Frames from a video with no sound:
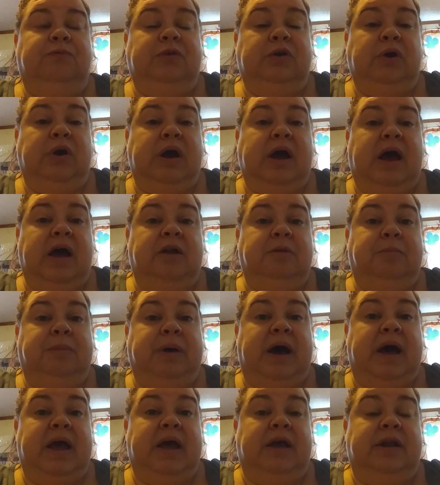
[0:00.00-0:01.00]
figure out how to
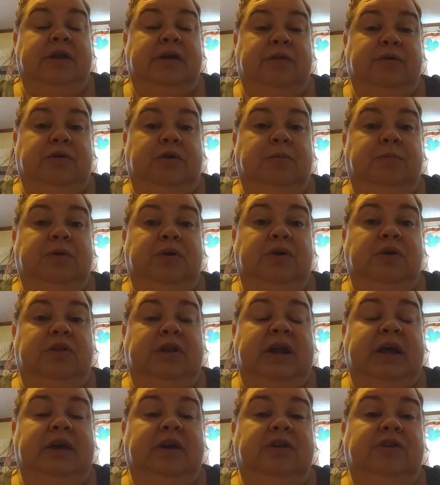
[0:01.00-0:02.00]
buy another computer
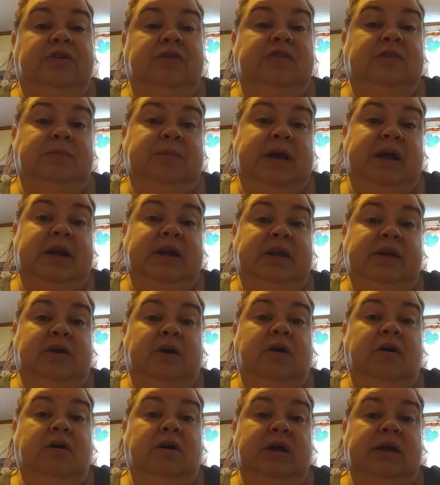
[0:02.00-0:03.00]
that I can do some editing
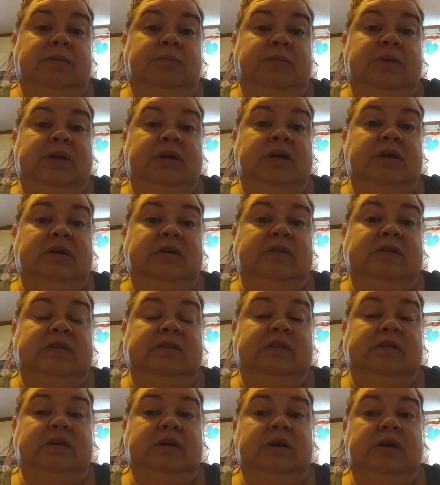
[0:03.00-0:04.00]
on
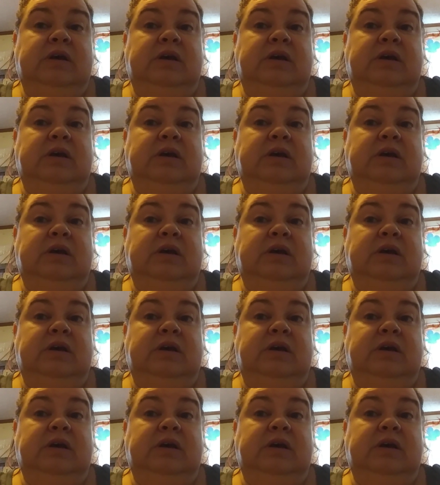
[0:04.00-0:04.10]
because